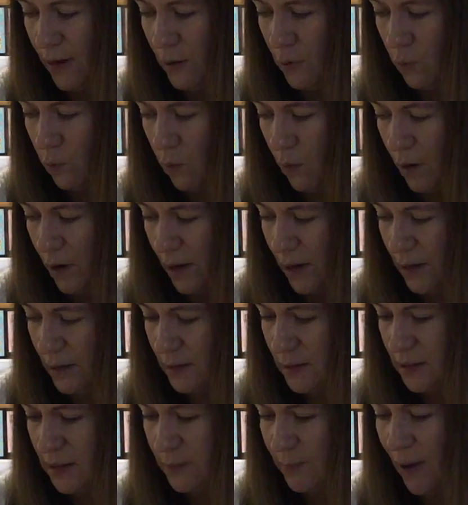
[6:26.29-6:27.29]
than
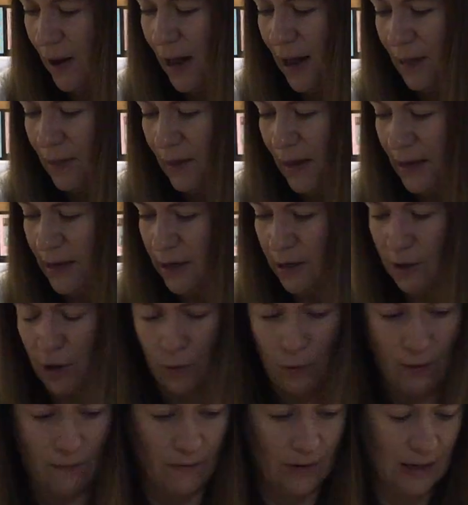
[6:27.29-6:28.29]
one spot. They could
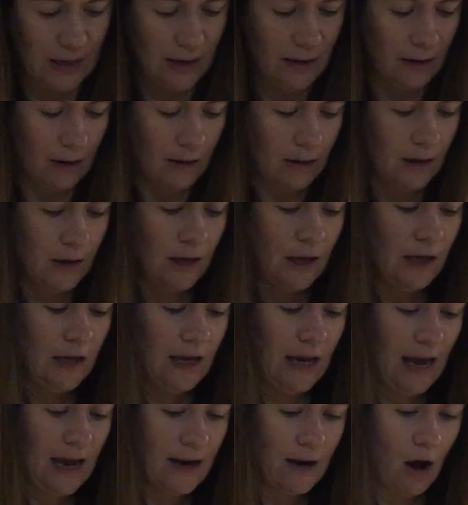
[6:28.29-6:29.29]
go over here.
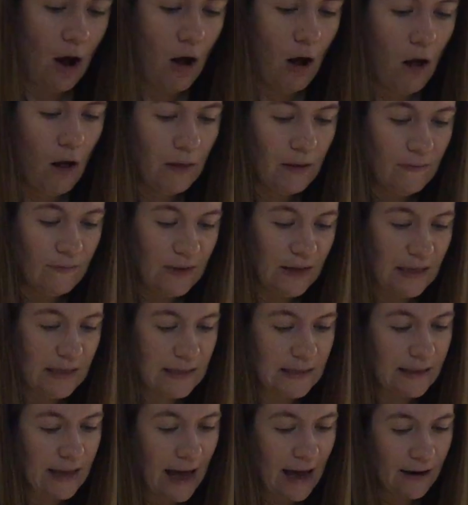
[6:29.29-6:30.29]
And all of
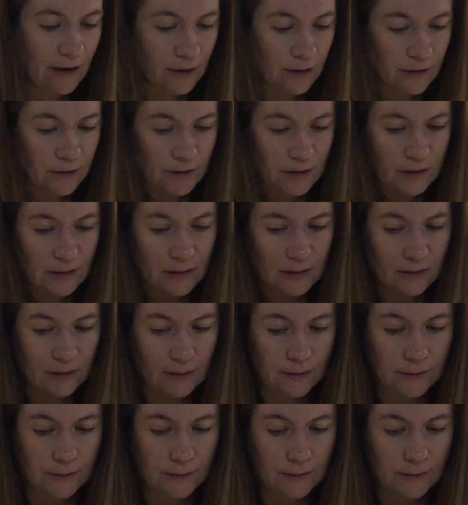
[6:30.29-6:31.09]
these letters,